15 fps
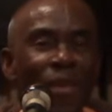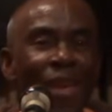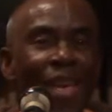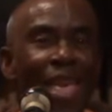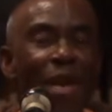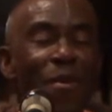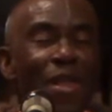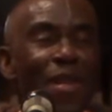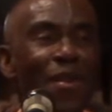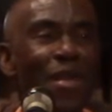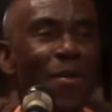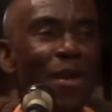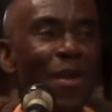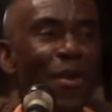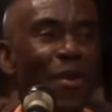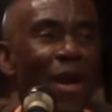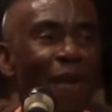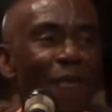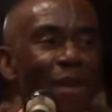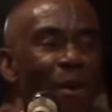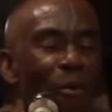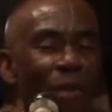he wanted to
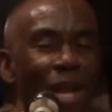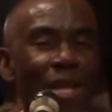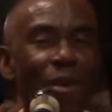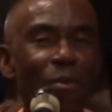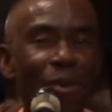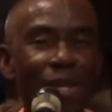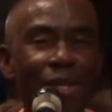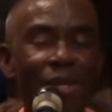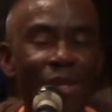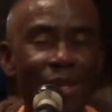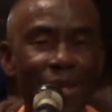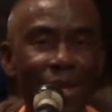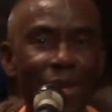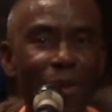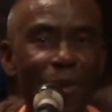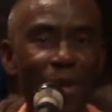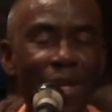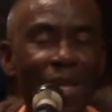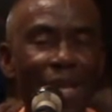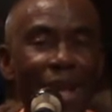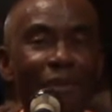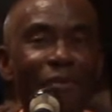have a wedding with a
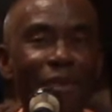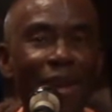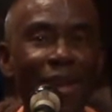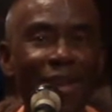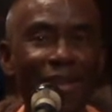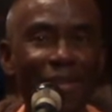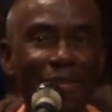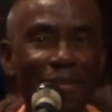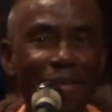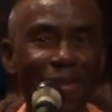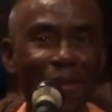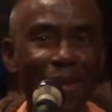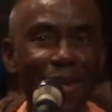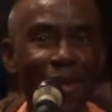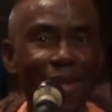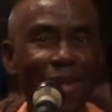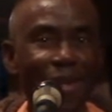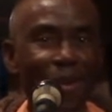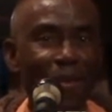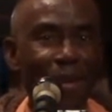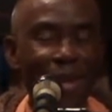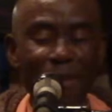girlfriend. He wanted to go
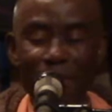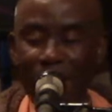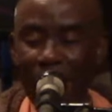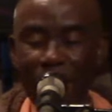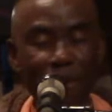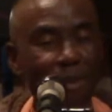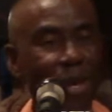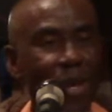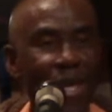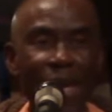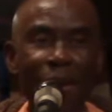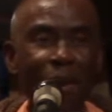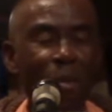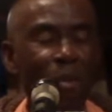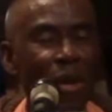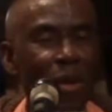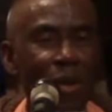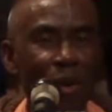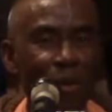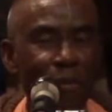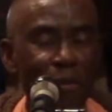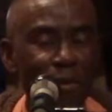to marry, but he had no money
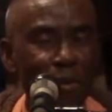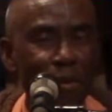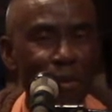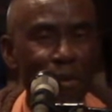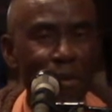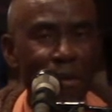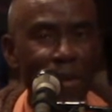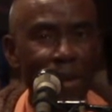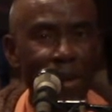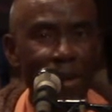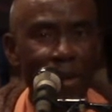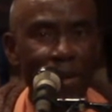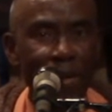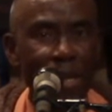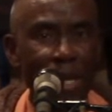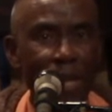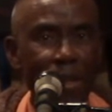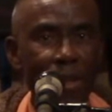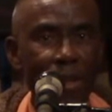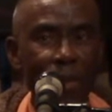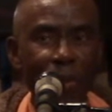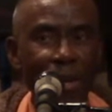to
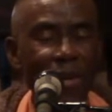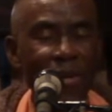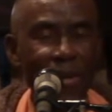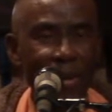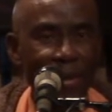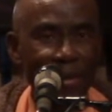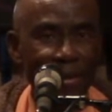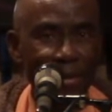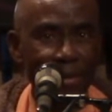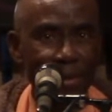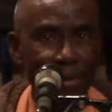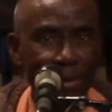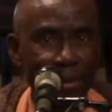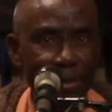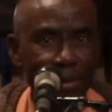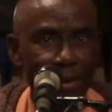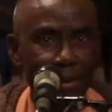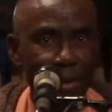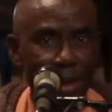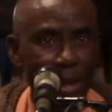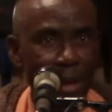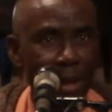get the wedding ring.
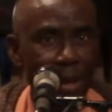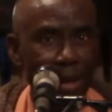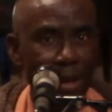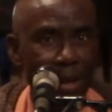Huh?